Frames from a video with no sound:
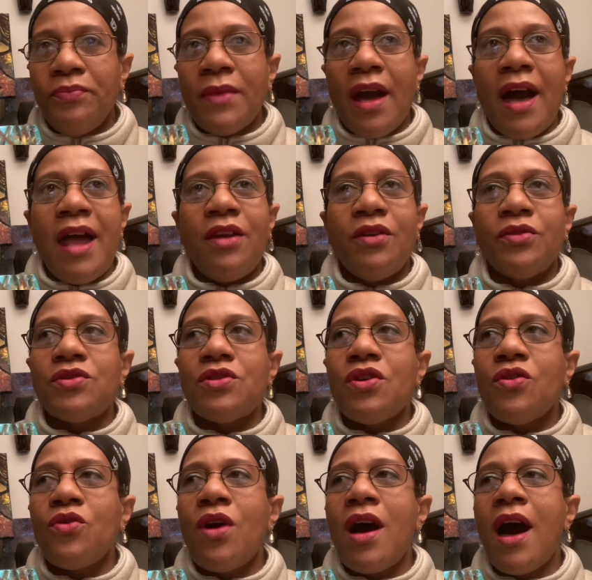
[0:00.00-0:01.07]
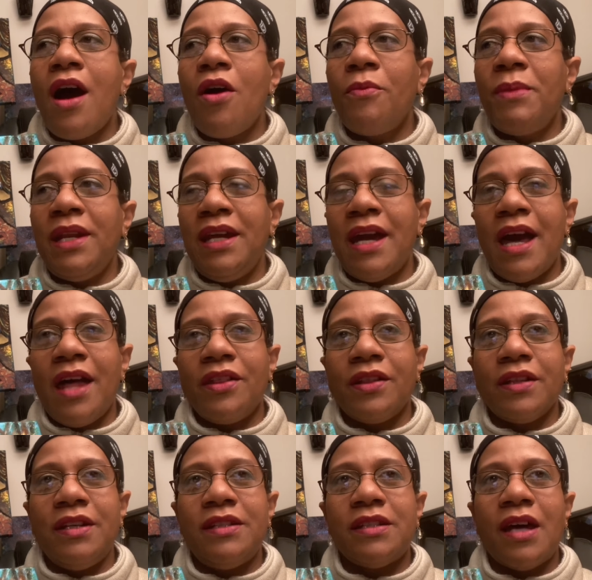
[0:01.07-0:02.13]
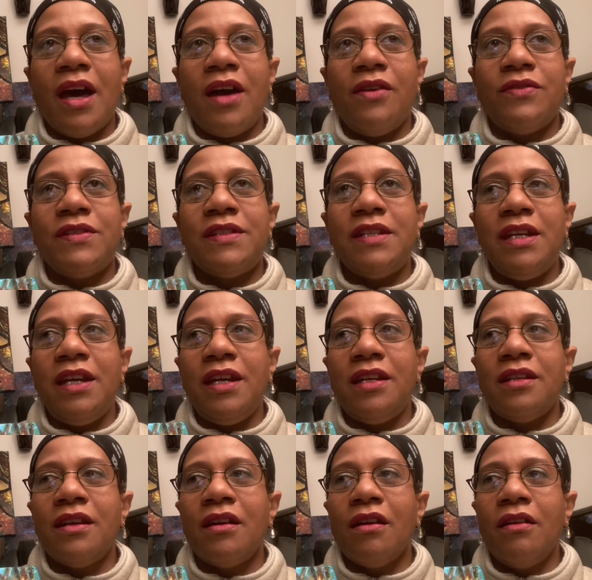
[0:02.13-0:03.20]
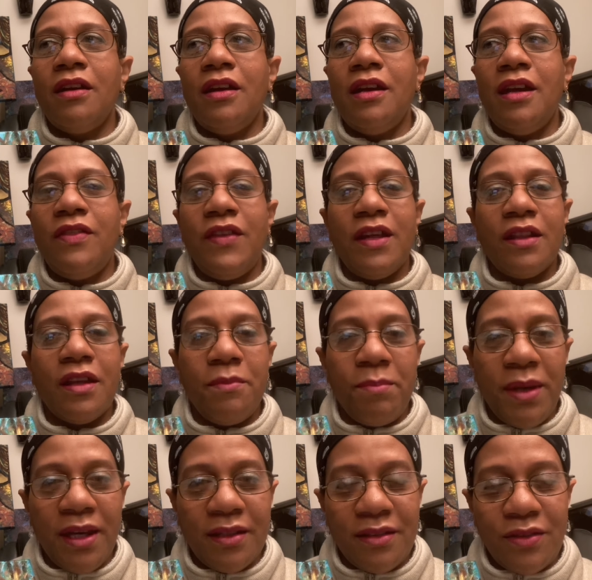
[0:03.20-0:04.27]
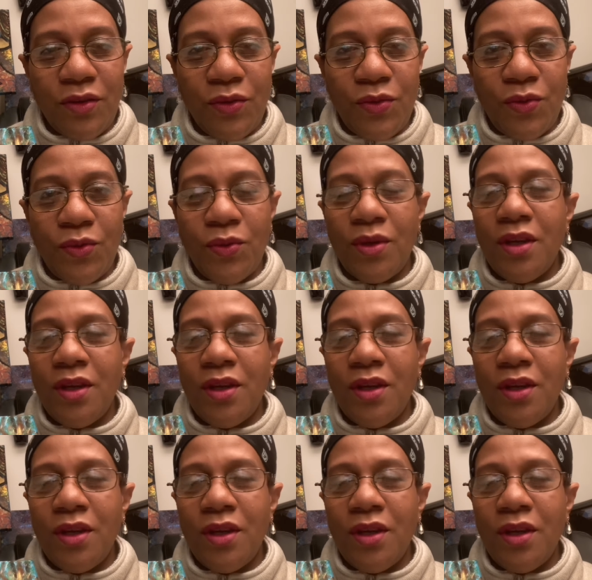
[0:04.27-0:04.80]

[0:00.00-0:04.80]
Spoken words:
I don't know how many athletes I've seen in the Olympics who